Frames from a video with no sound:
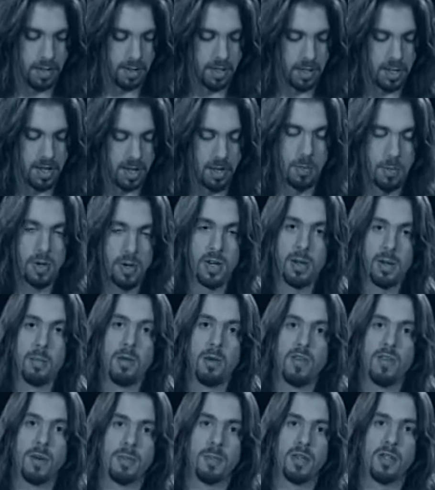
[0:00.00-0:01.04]
Then we're going to move
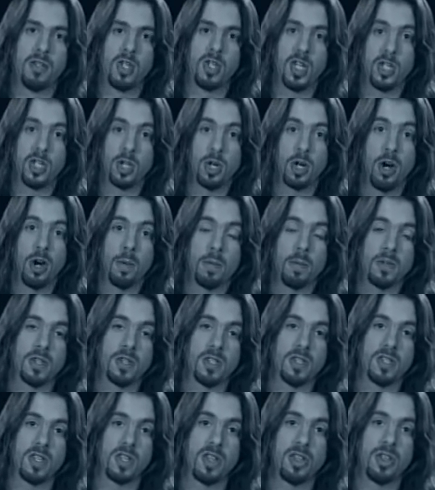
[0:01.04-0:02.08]
up to G sharp, which
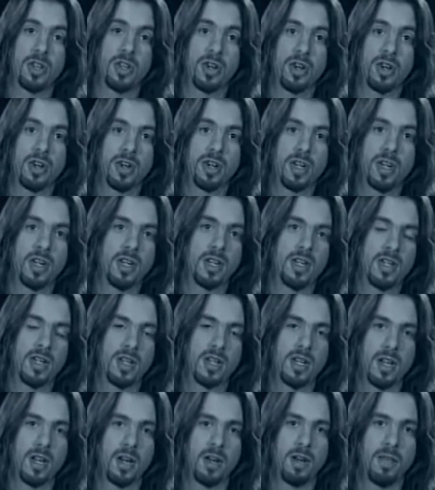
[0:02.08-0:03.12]
is the third
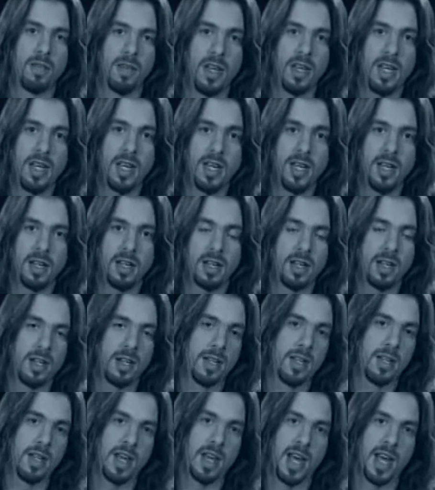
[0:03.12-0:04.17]
of E,
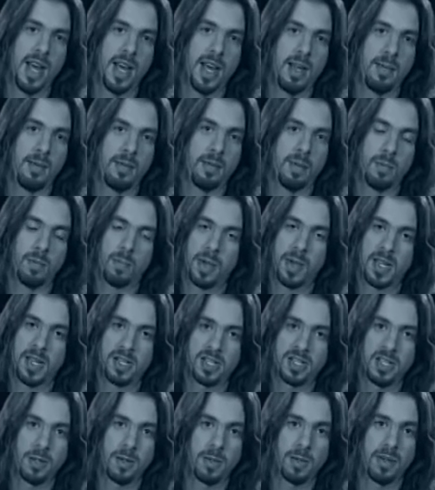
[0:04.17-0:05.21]
and
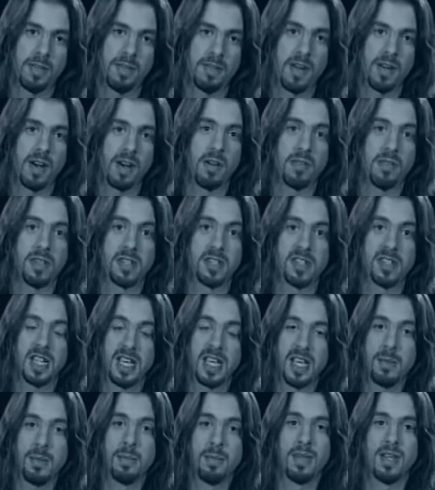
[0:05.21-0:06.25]
basically we're going to follow the
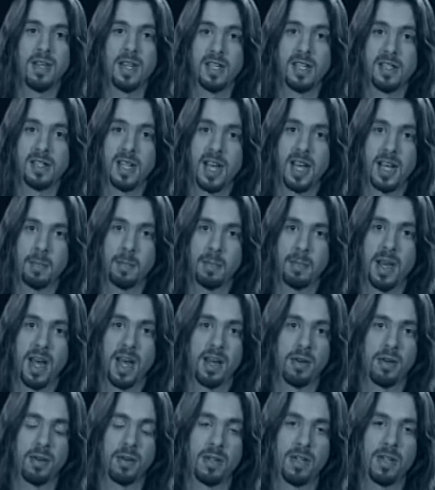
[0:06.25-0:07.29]
same exact
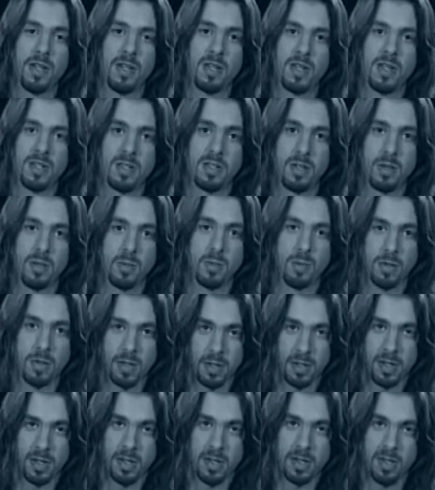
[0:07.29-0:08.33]
pattern. So
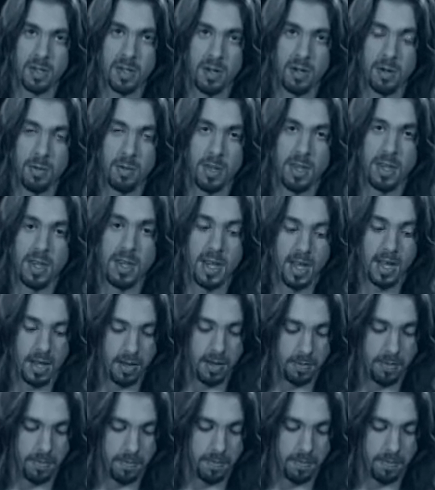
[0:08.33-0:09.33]
starting with a down,